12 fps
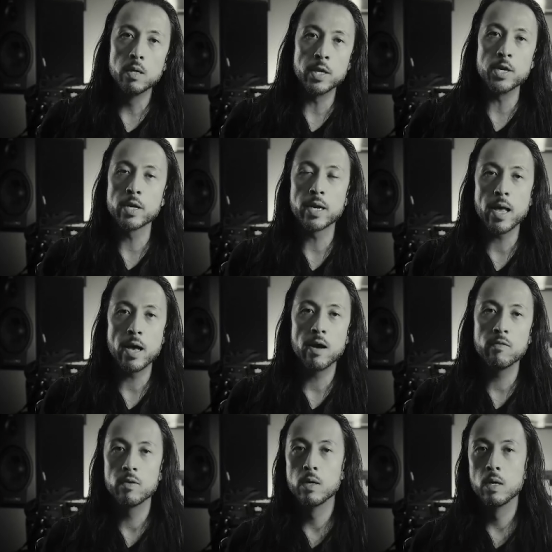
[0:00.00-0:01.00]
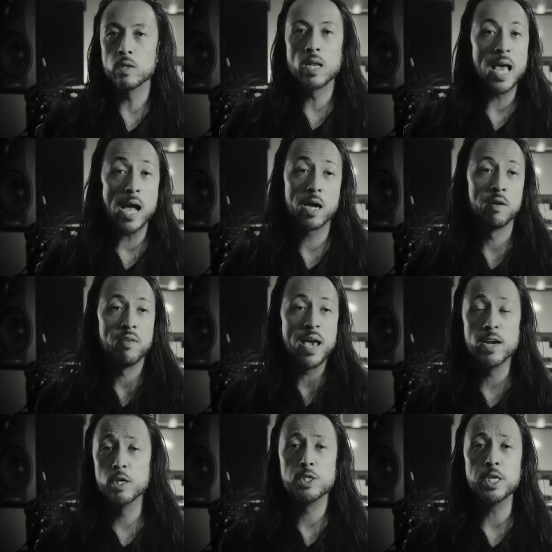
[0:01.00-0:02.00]
that you're going to have, the lack of
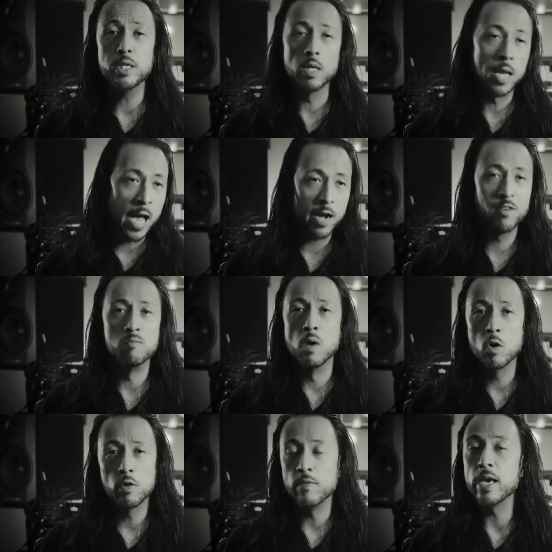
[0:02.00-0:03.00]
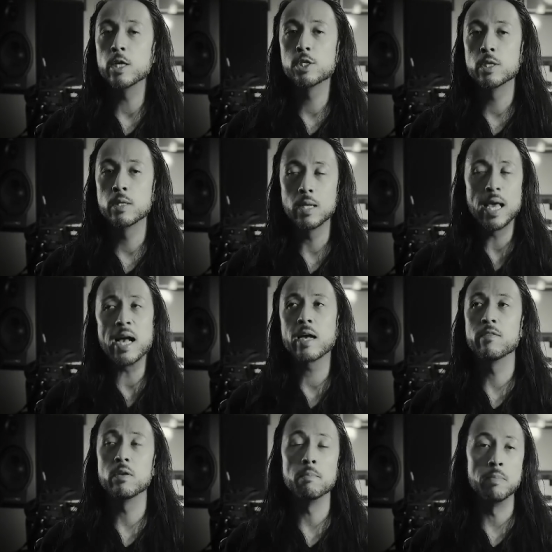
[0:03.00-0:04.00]
energy, the lack of motivation, the
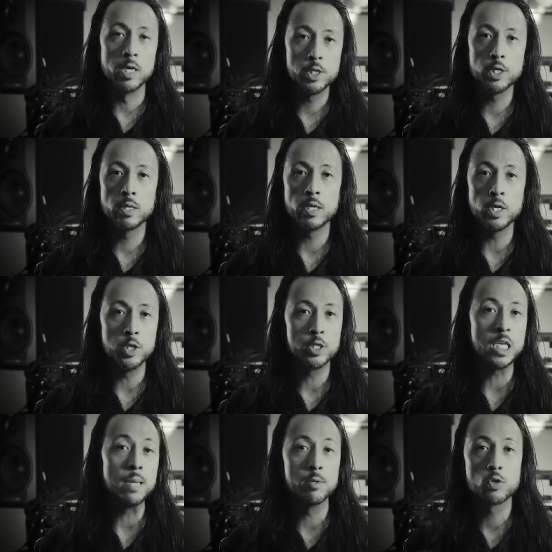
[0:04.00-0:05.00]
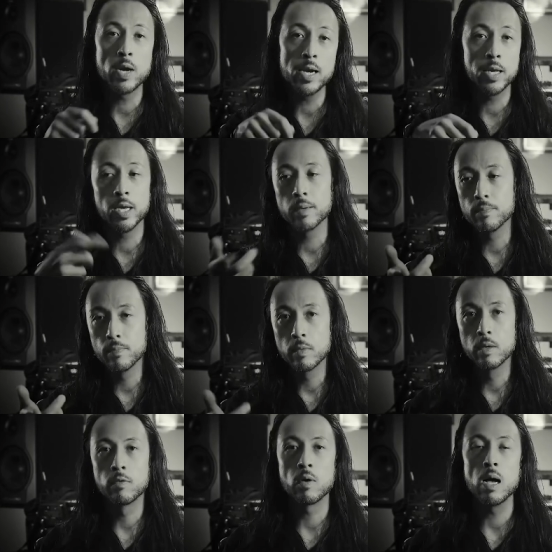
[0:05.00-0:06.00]
lack of ambition, and you just keep trading it
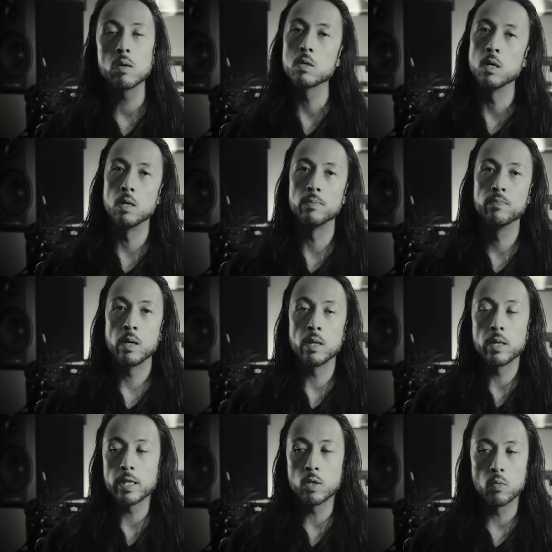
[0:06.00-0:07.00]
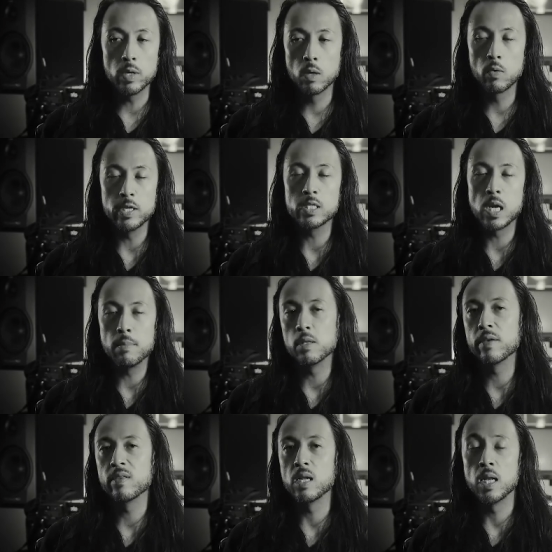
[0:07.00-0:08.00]
for alcohol. And like the real reason I
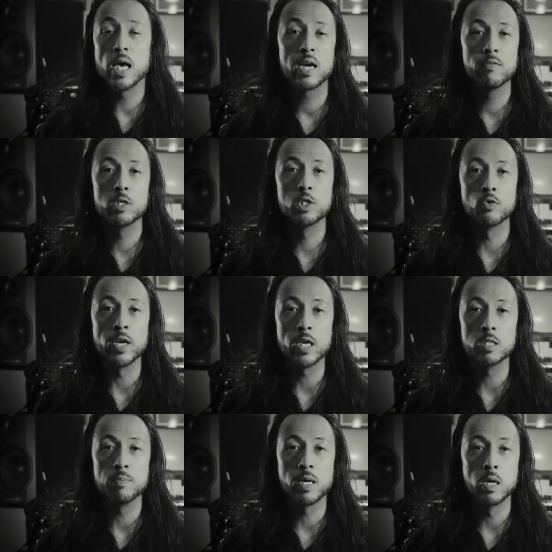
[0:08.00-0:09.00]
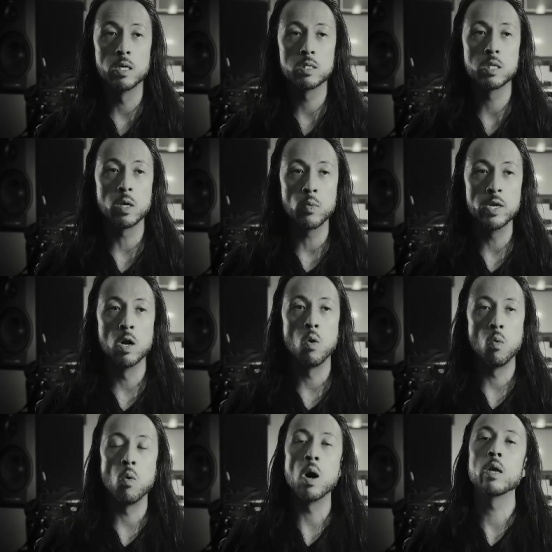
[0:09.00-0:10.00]
believe that a lot of us drink is because like we
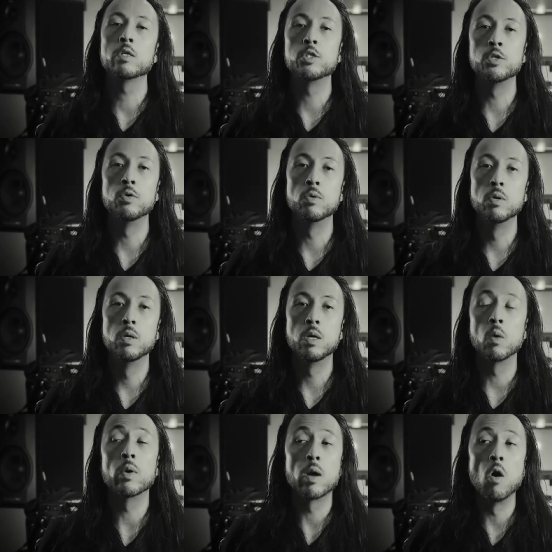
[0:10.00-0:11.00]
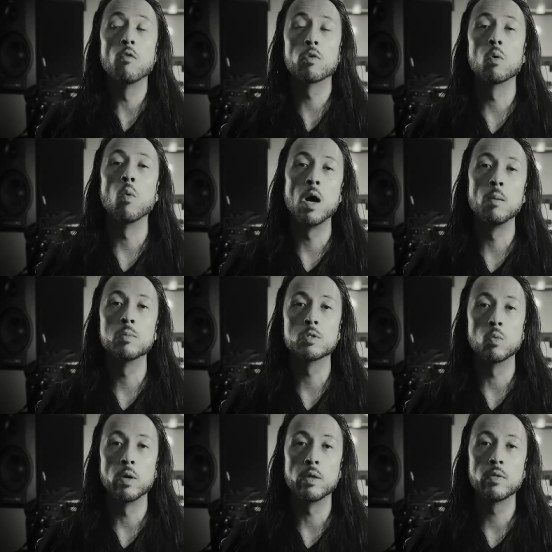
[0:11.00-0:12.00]
don't want to, or we're
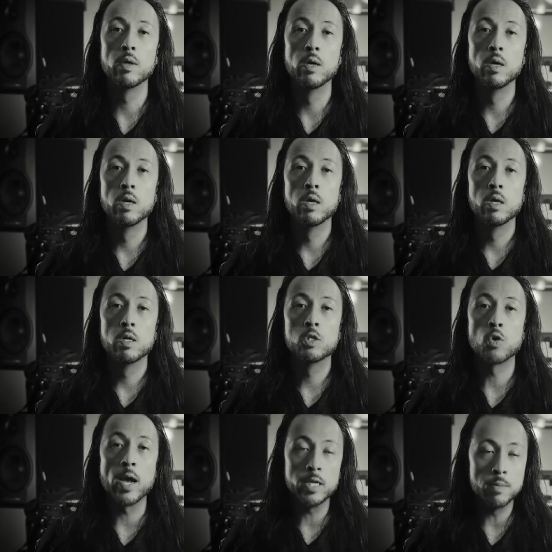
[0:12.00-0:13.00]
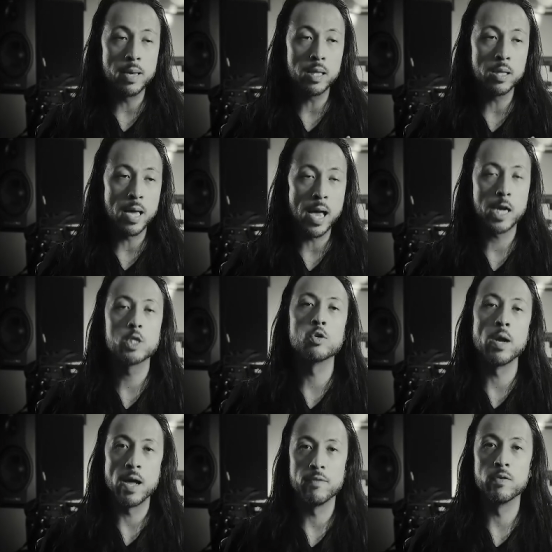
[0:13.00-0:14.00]
overwhelmed with trying to make the
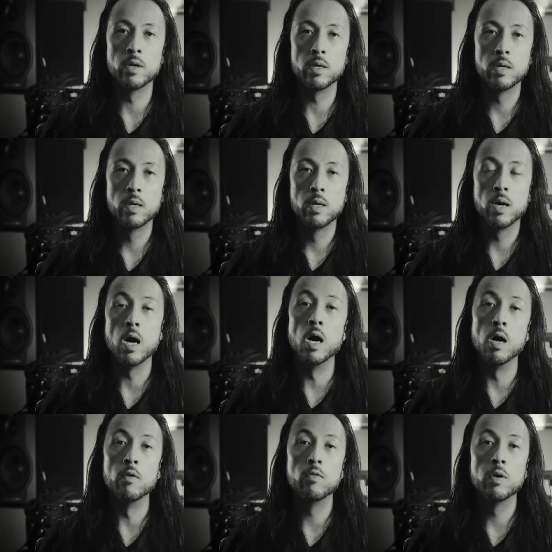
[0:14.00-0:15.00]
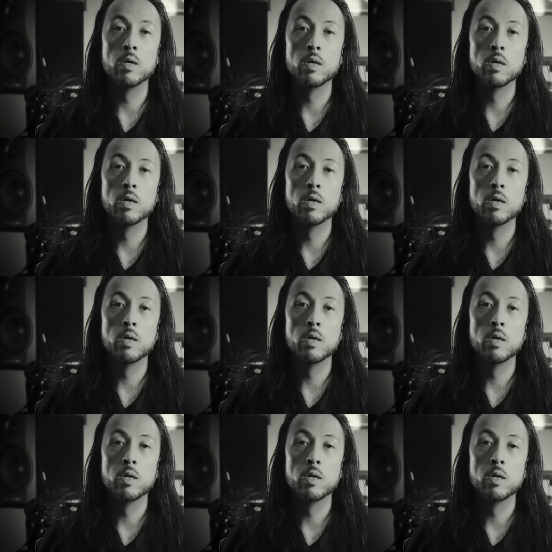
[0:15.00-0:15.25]
extra effort of